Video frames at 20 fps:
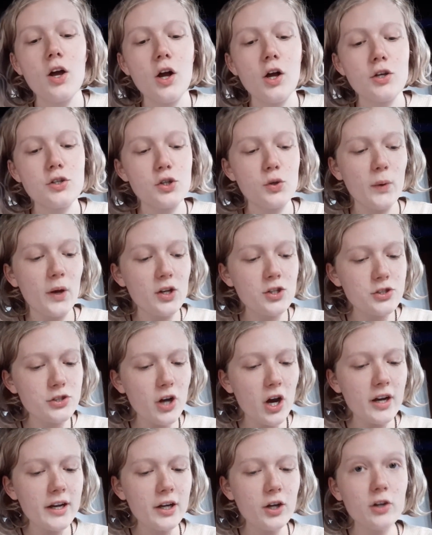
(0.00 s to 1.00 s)
So we are
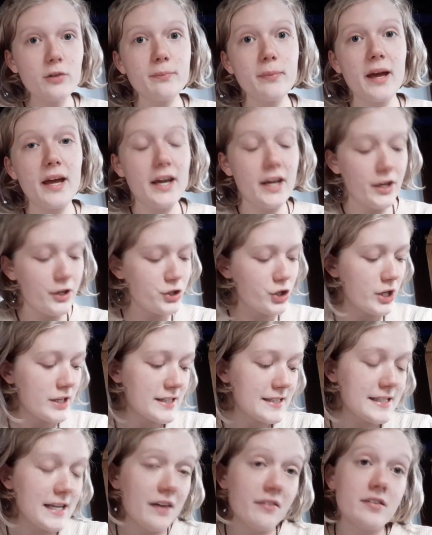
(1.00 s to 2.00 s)
starting on page
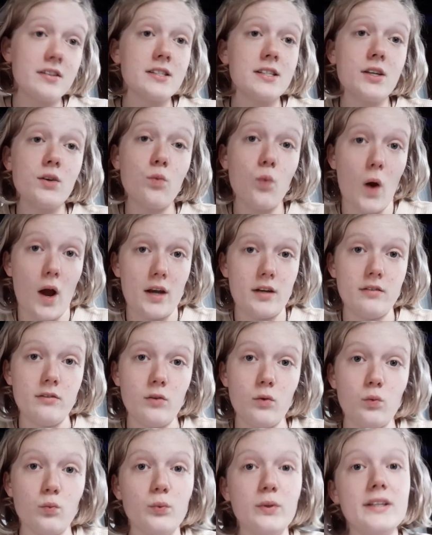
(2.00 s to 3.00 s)
71
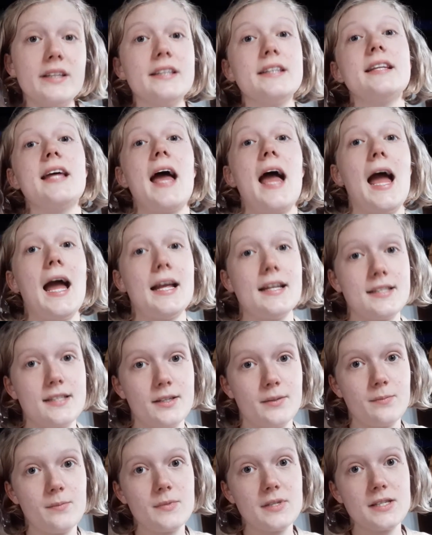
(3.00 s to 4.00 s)
with
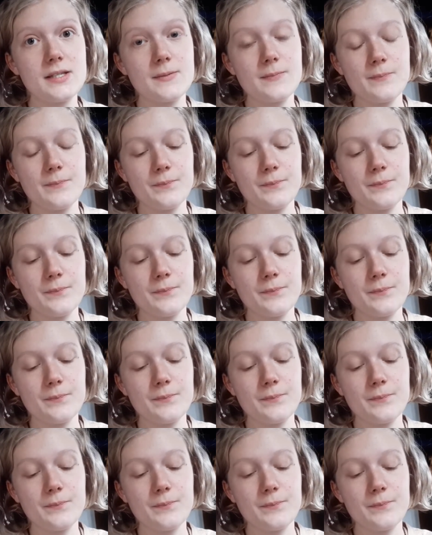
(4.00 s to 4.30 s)
atoms.